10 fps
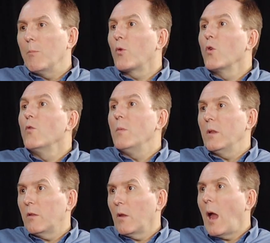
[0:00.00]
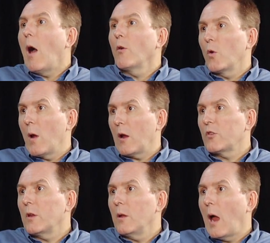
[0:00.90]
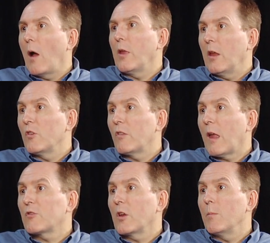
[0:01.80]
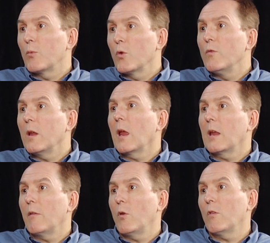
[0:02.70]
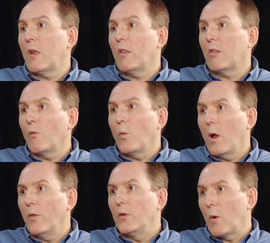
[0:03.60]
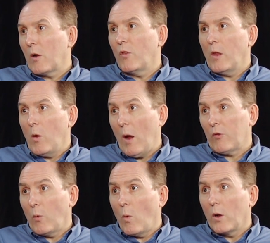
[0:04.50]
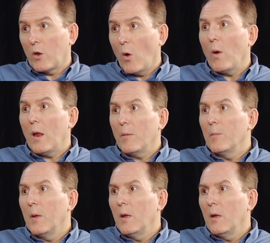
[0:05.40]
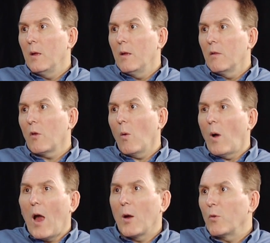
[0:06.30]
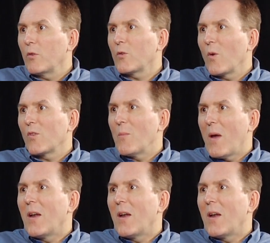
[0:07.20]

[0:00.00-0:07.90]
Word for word: improvement, how you're actually, how the engine's actually improving, and gives you a sense of what of the direction that you actually want to go in. So higher BLEU scores are